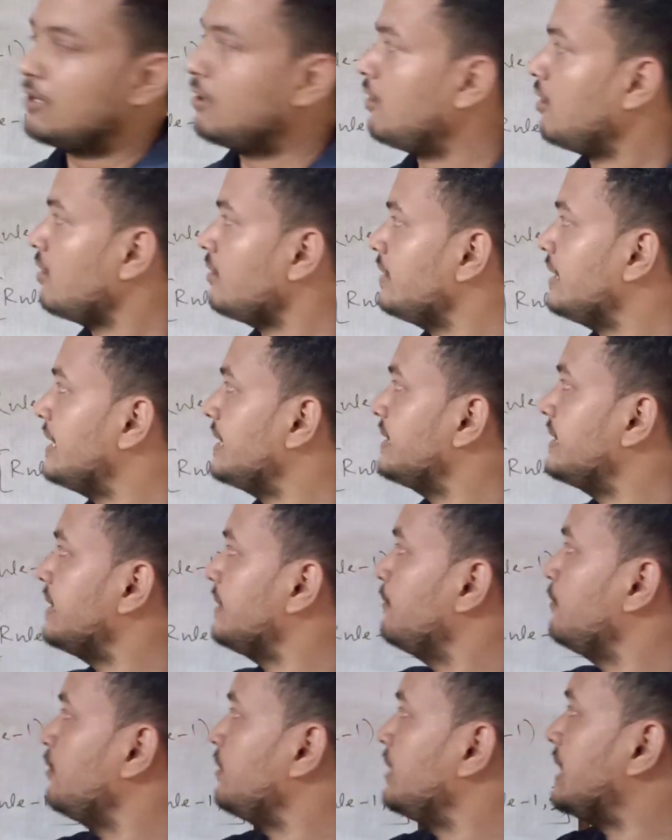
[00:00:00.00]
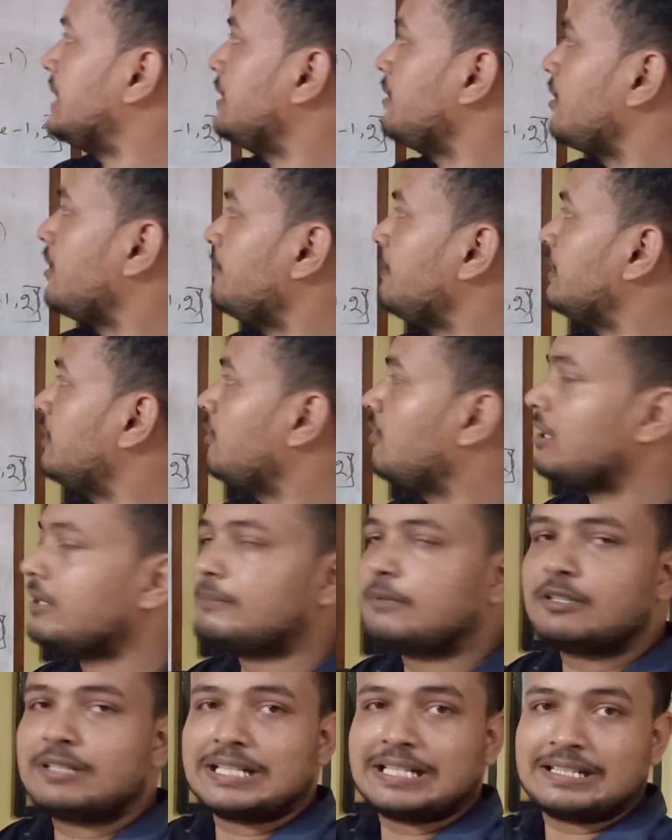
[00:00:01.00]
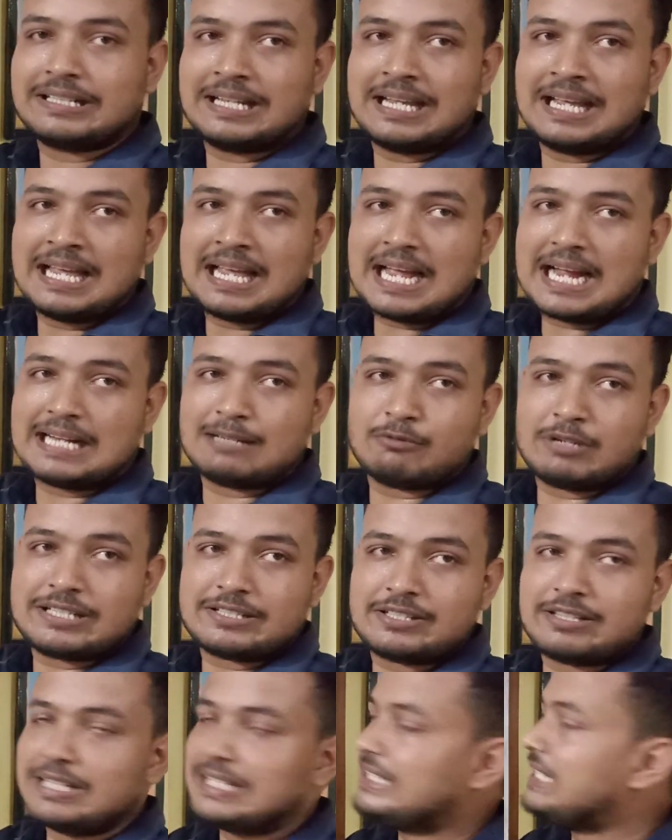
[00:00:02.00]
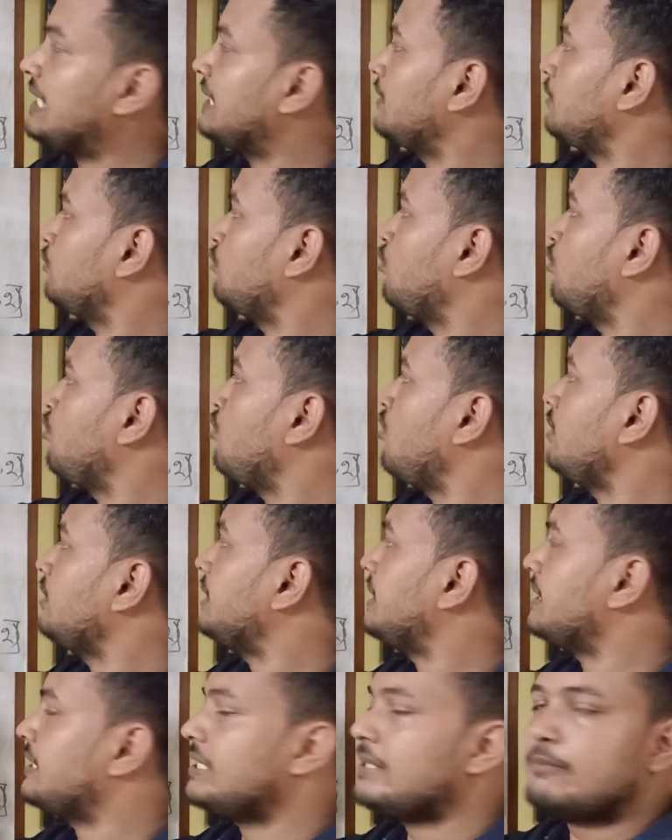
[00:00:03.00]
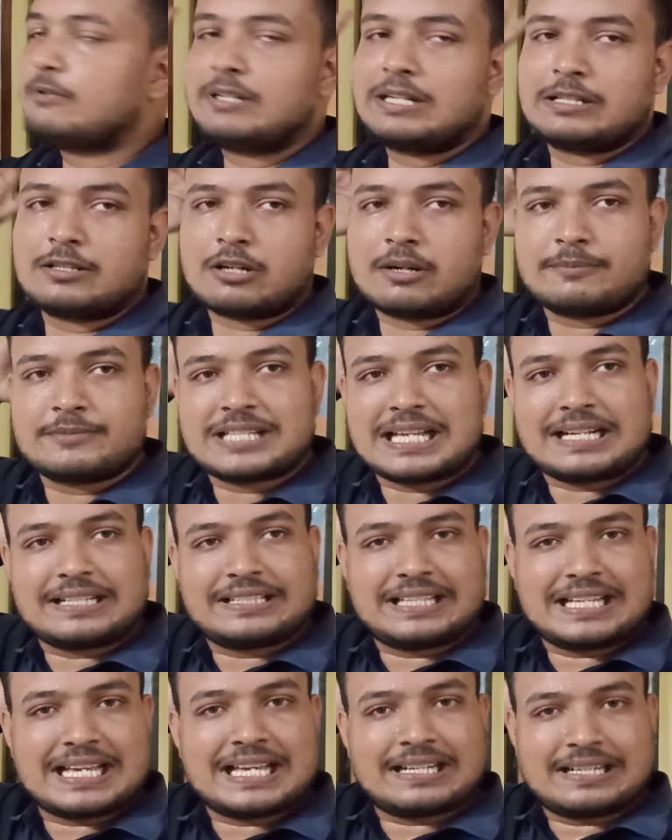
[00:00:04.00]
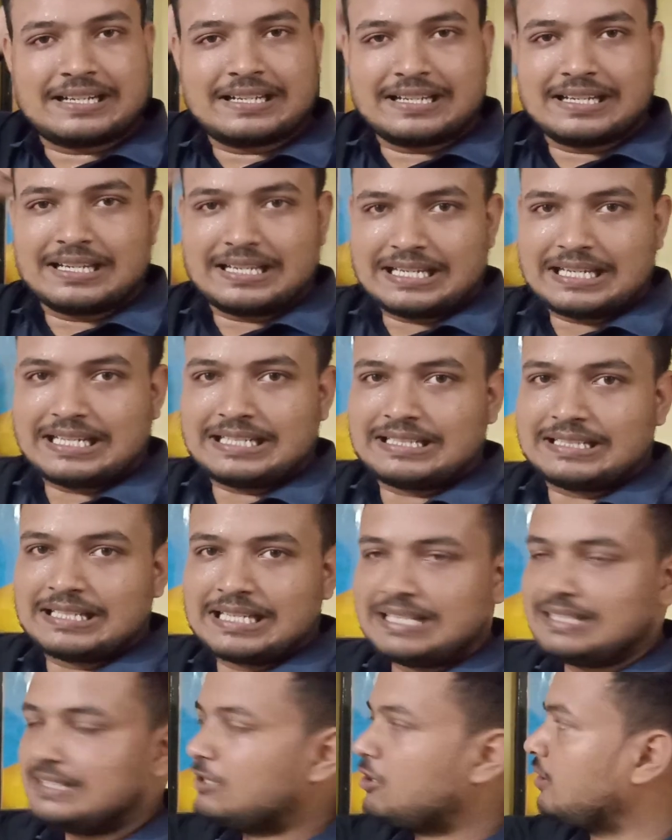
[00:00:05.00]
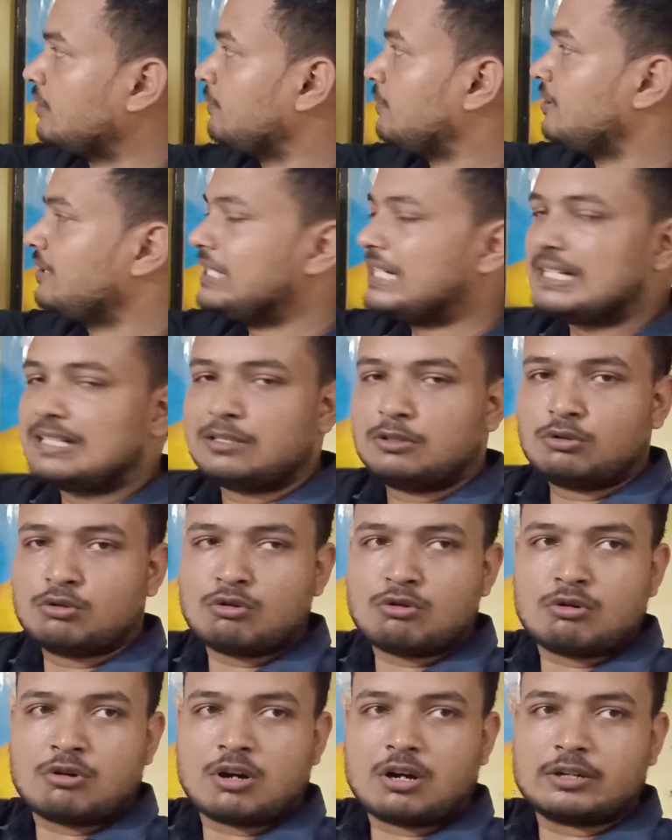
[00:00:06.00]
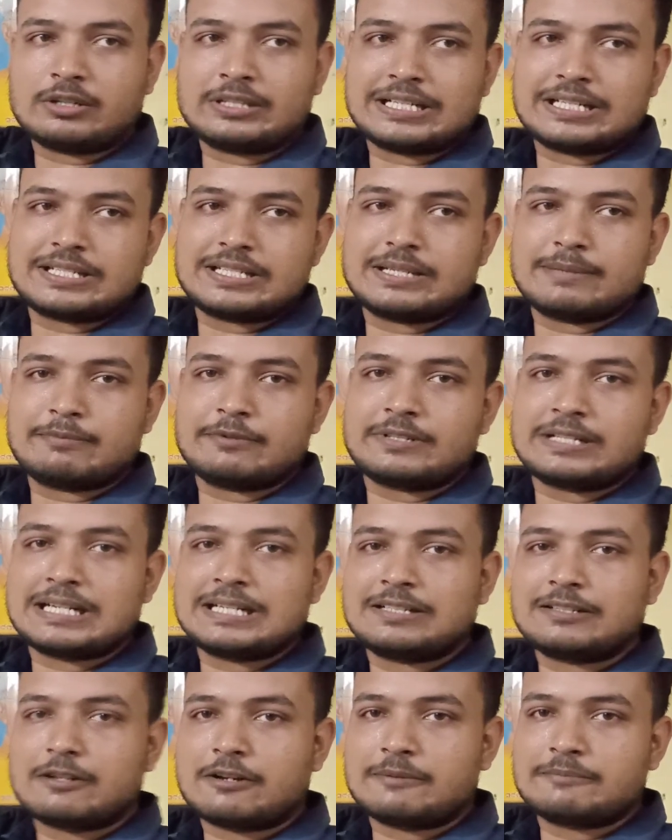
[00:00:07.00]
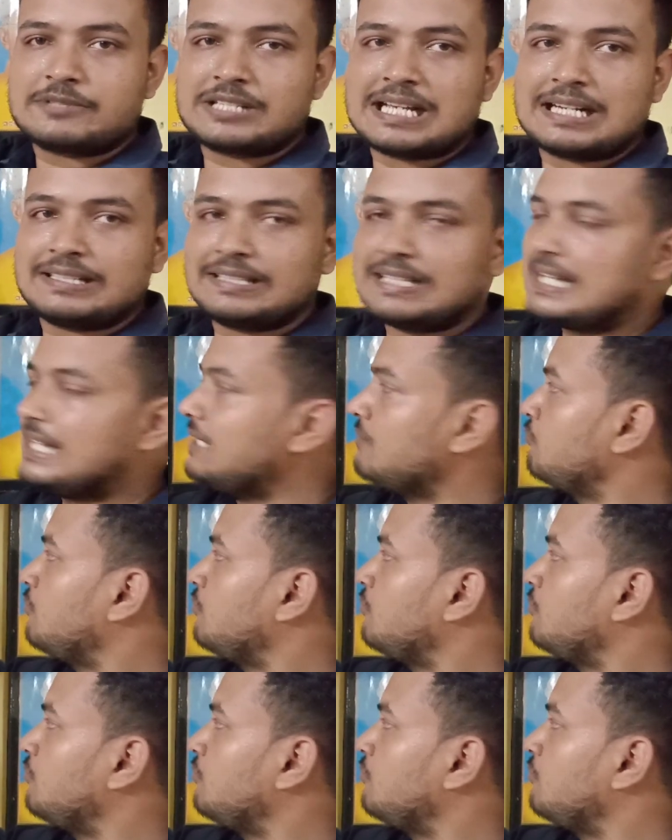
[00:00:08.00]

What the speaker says: Undistributed term in the convertant, and we are saying that no undistributed terms are there in convertant. No undistributed terms are there.